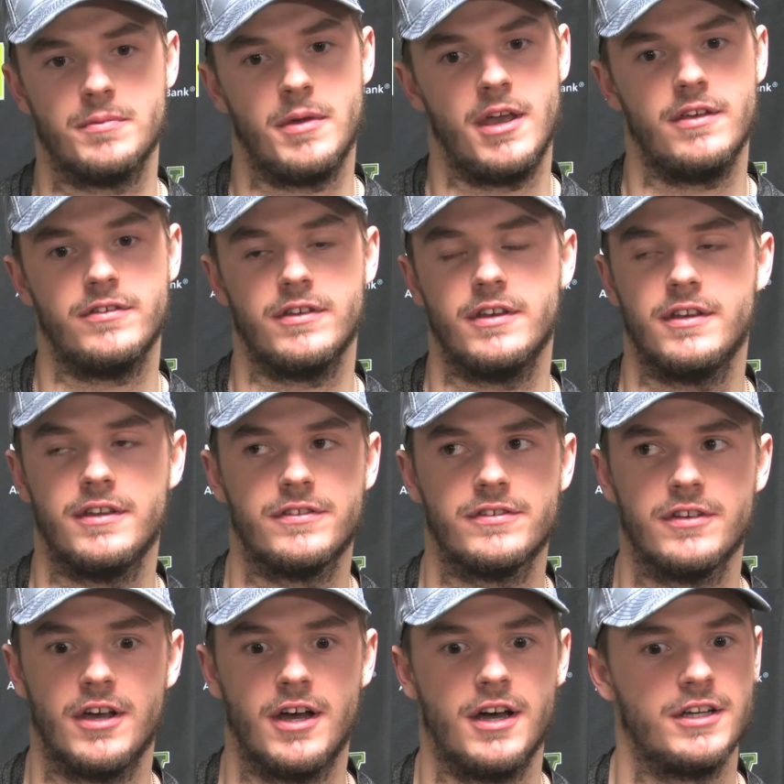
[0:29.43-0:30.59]
amazing, and
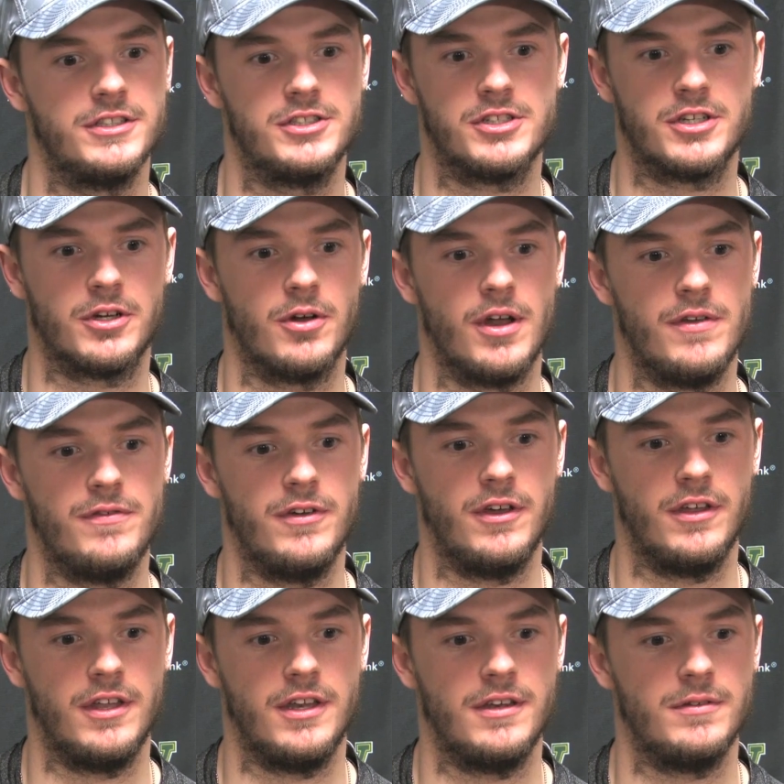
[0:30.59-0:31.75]
it's just a great
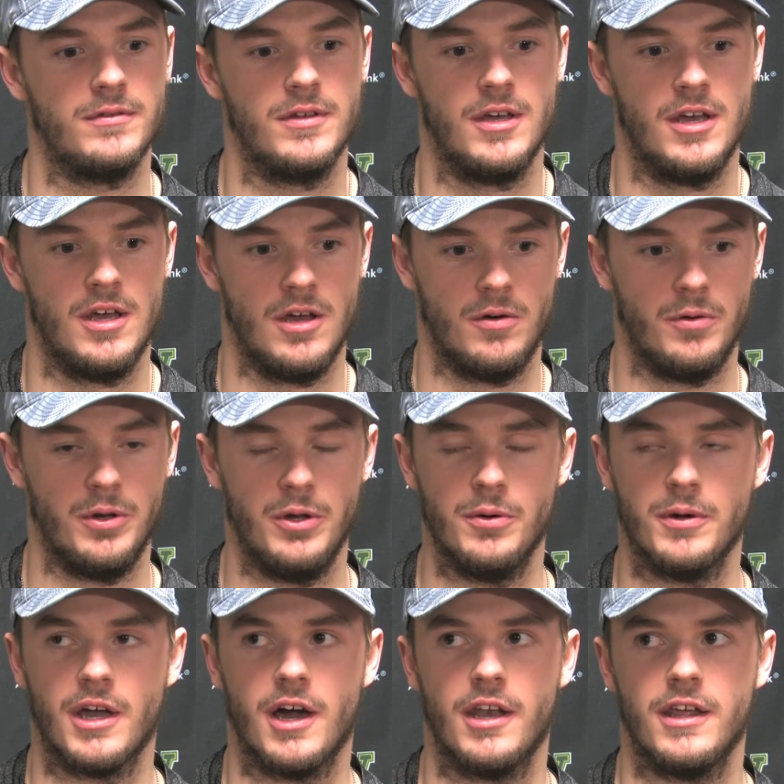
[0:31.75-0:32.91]
feeling, and we
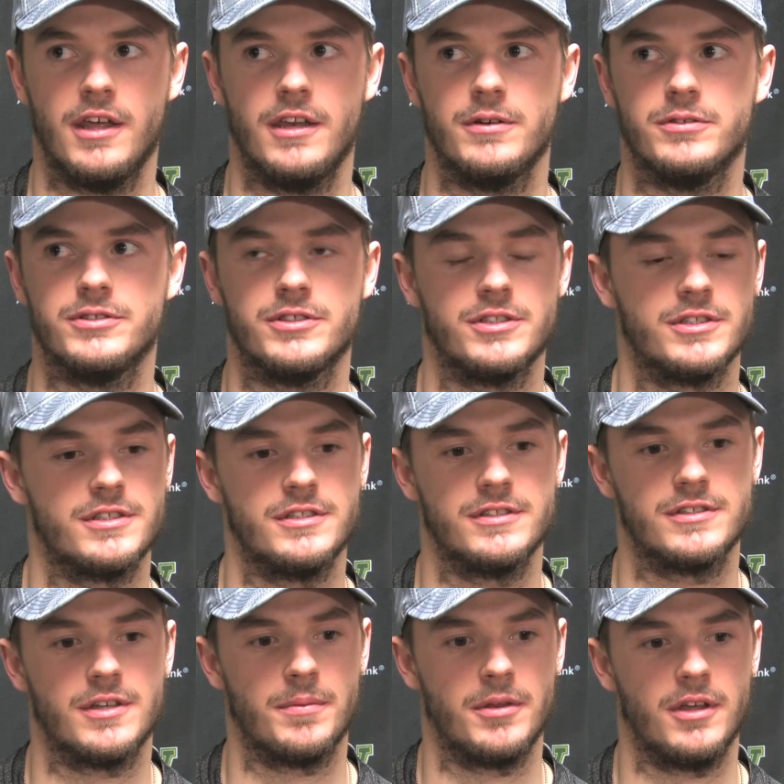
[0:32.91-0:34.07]
knew we got in. It was
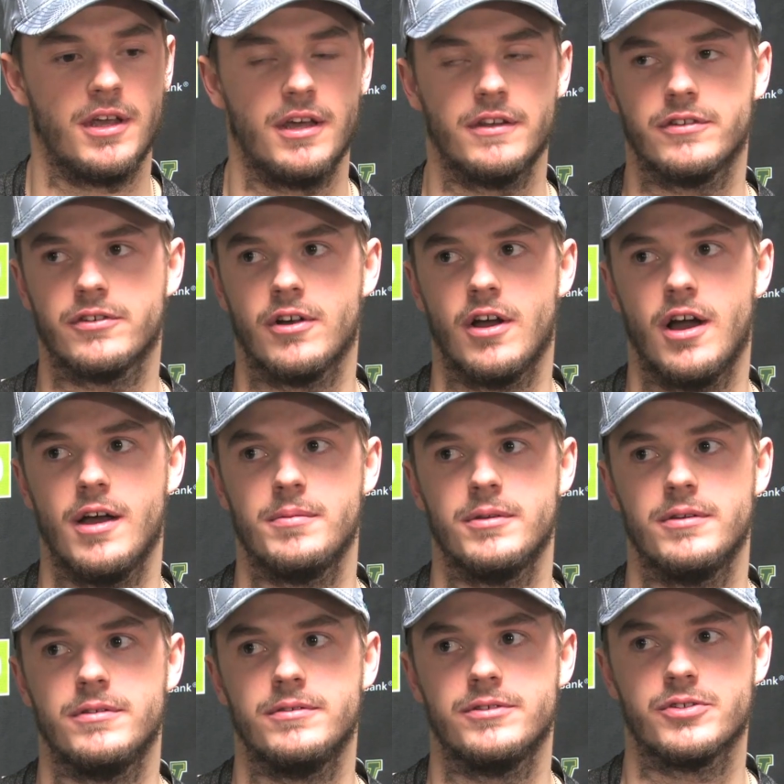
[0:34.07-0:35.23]
just something you can't describe,
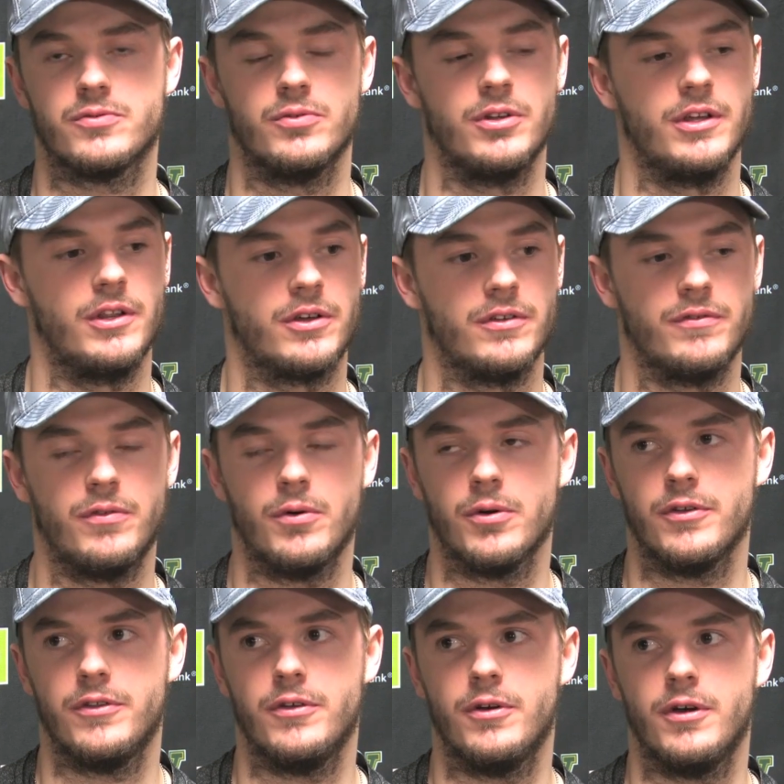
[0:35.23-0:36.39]
and just really looking
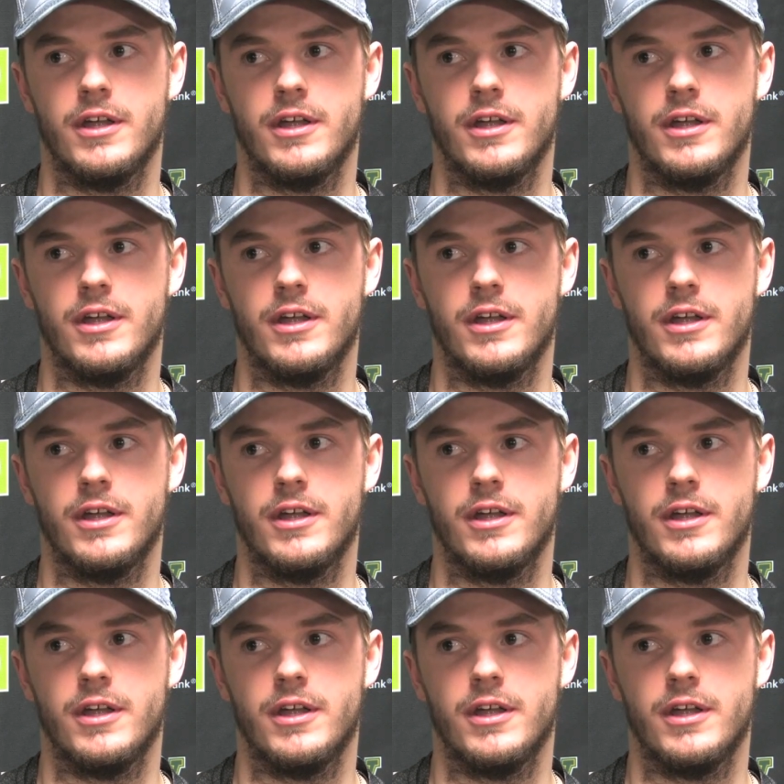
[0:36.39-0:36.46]
forward to